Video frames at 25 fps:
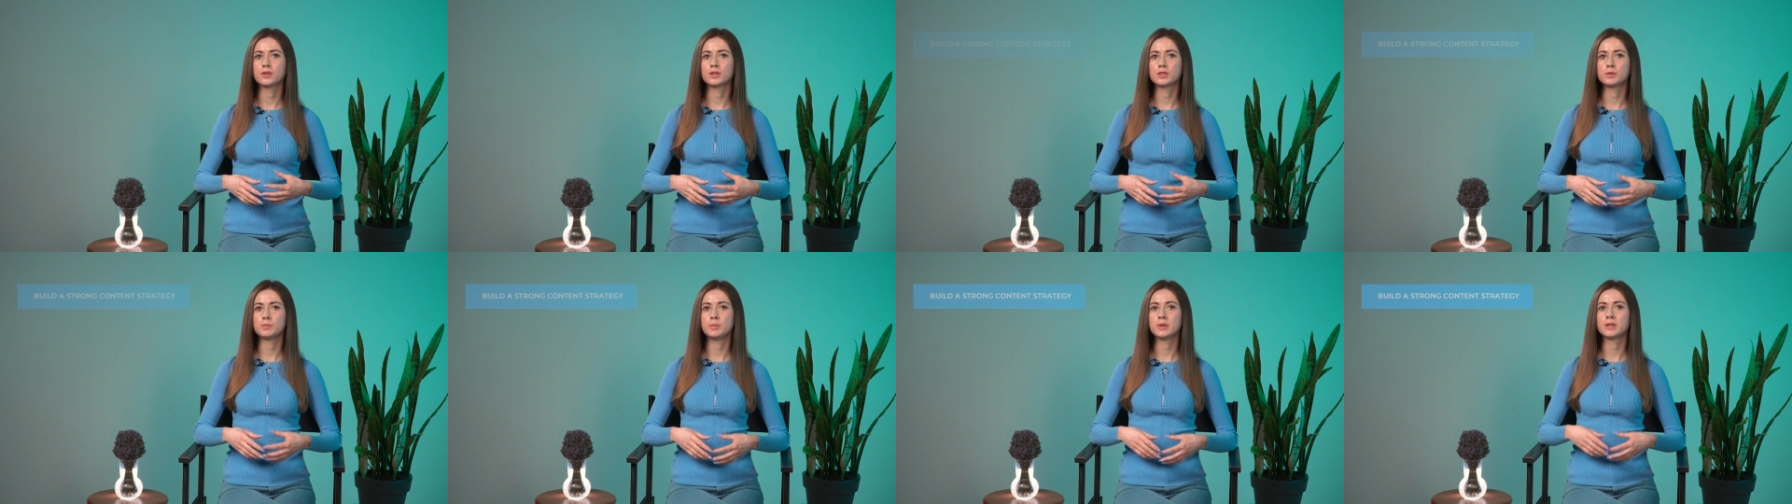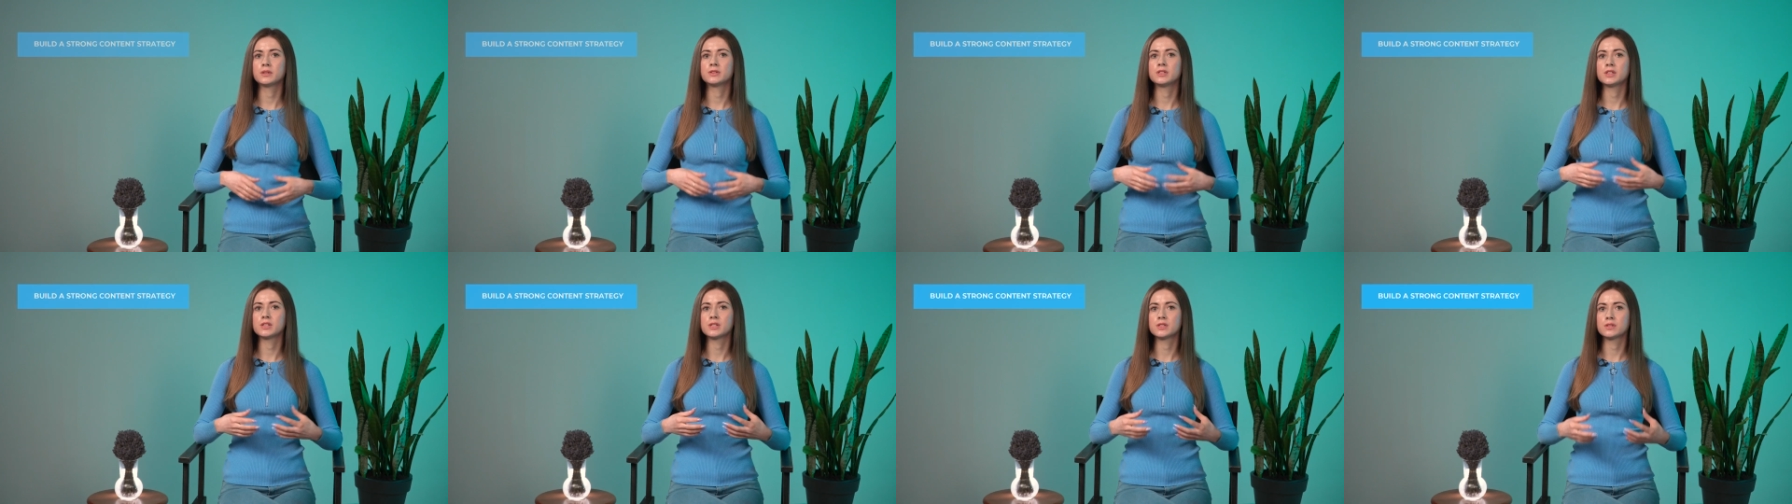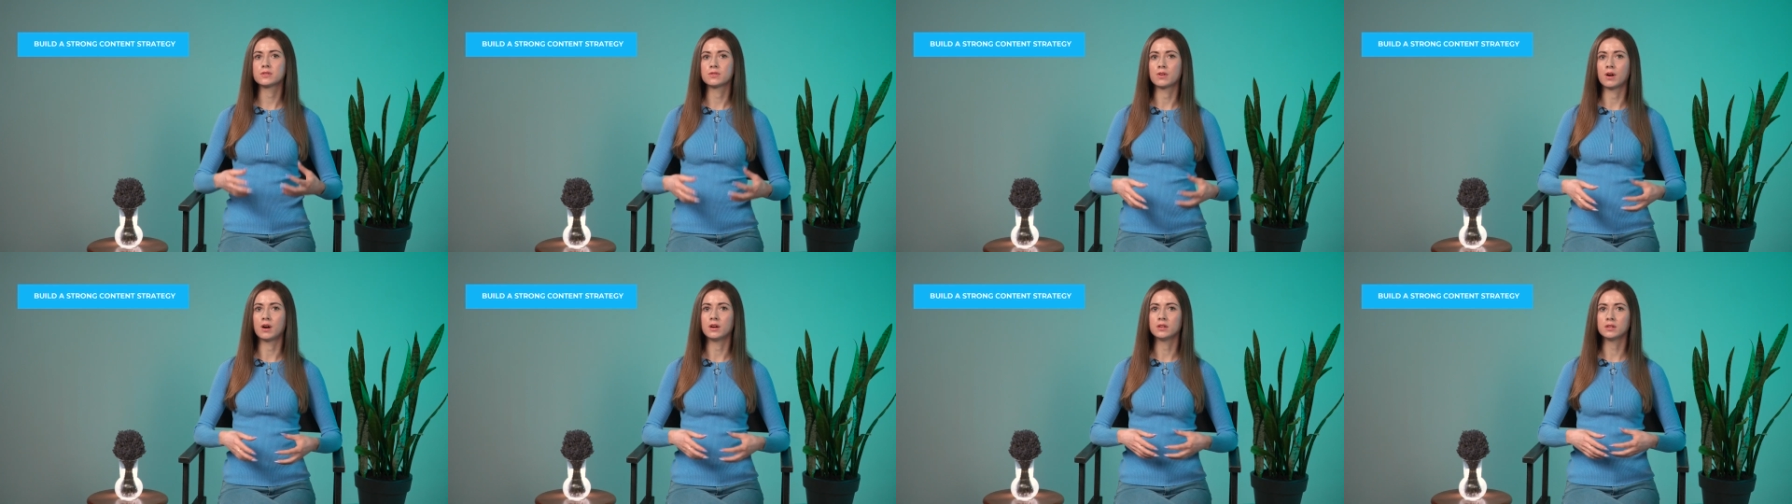You could build a
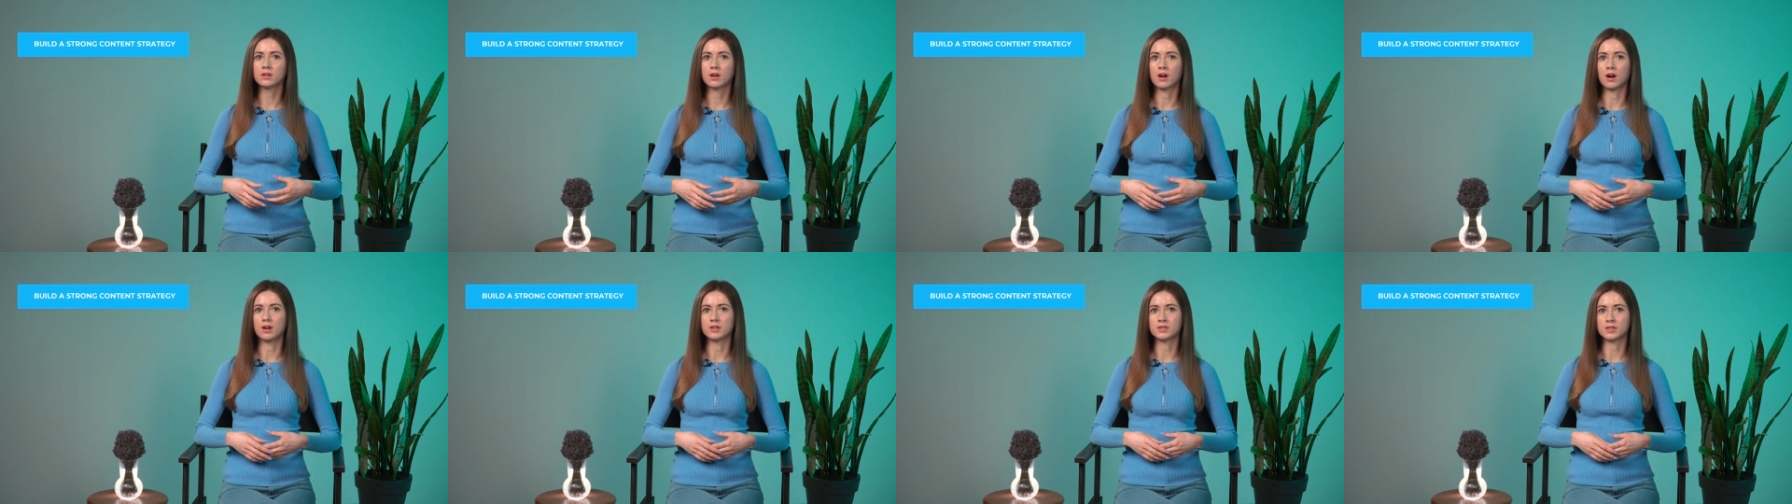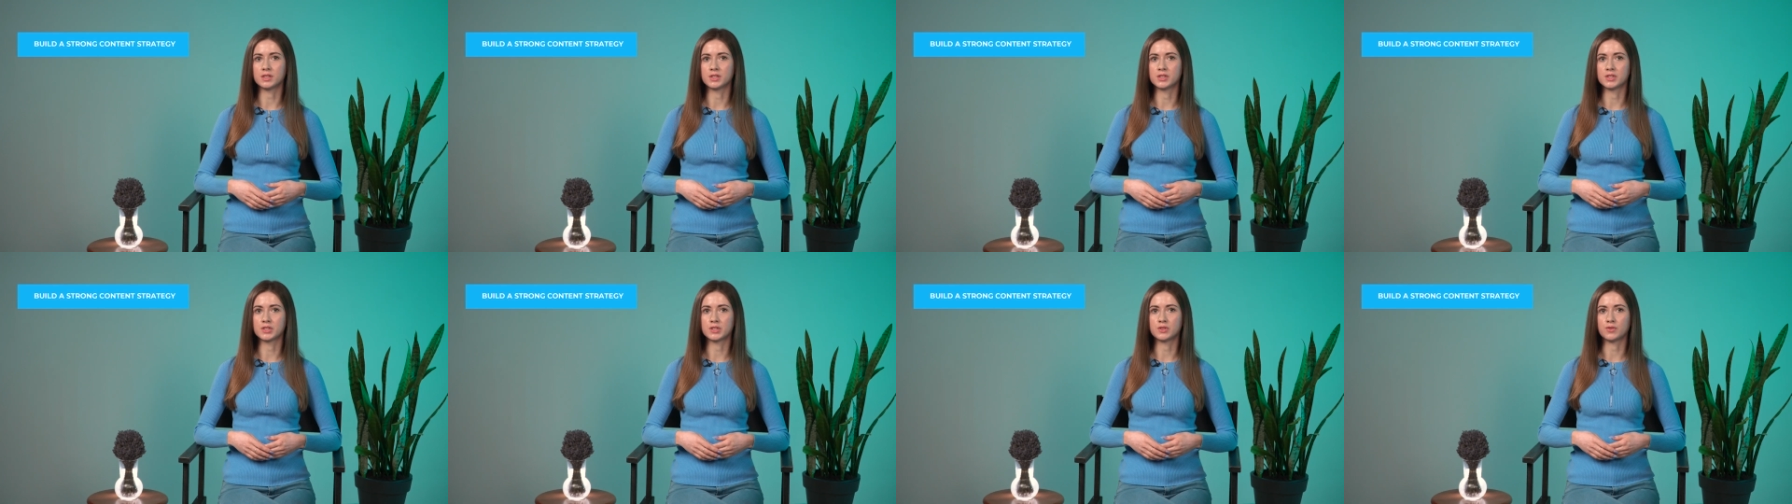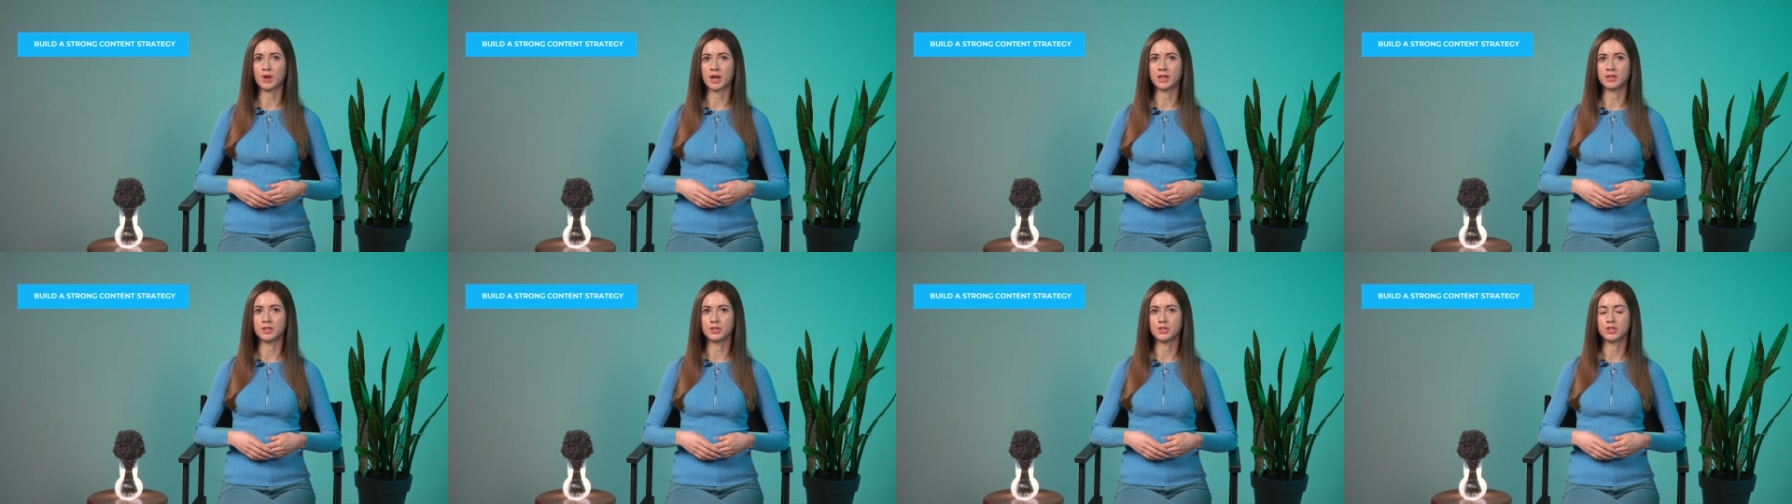strong content
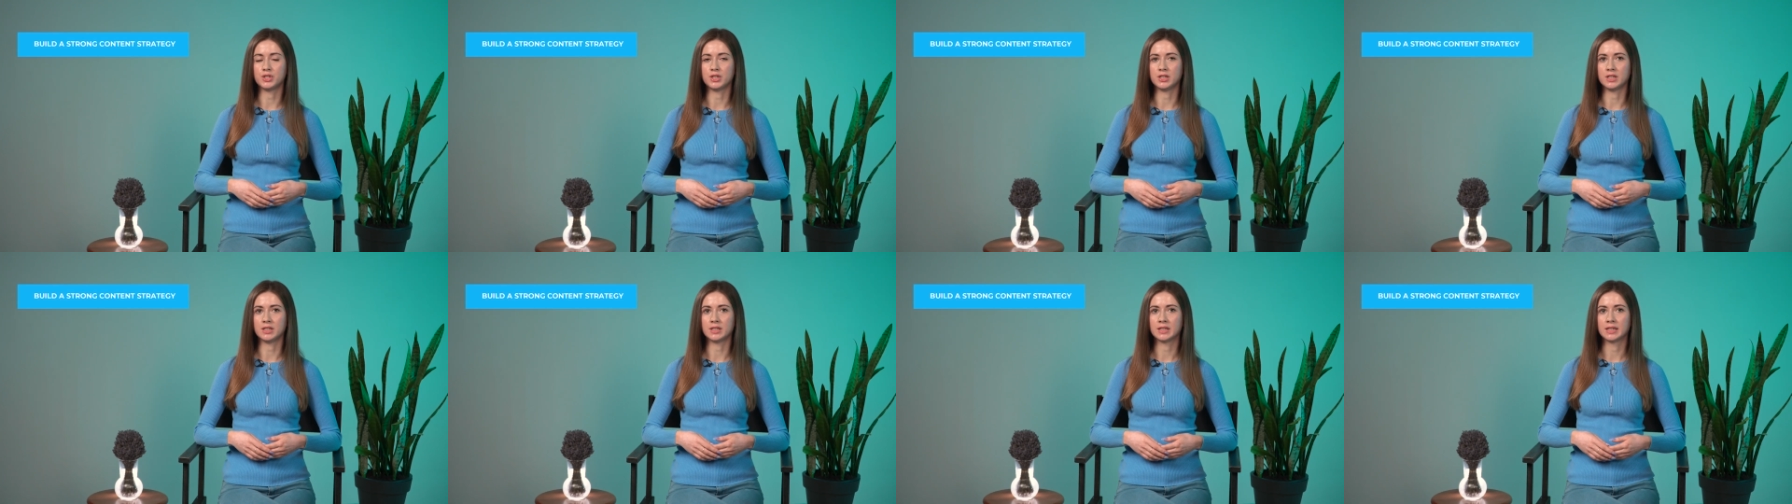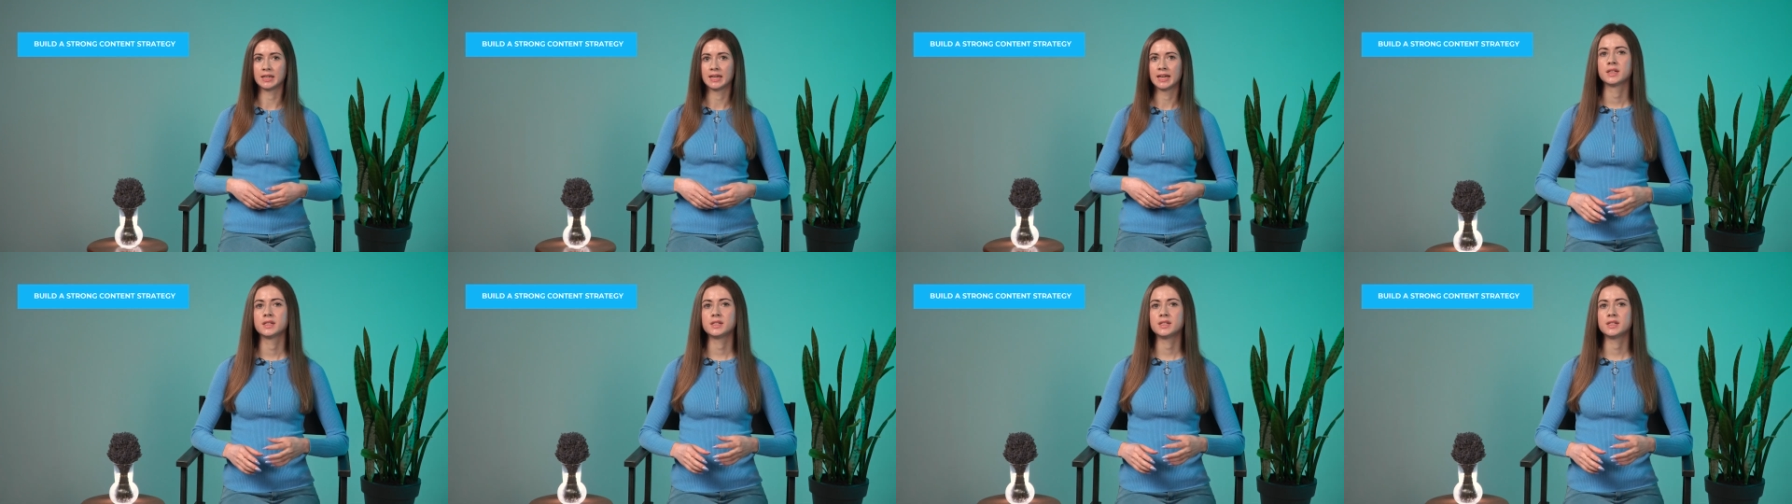strategy.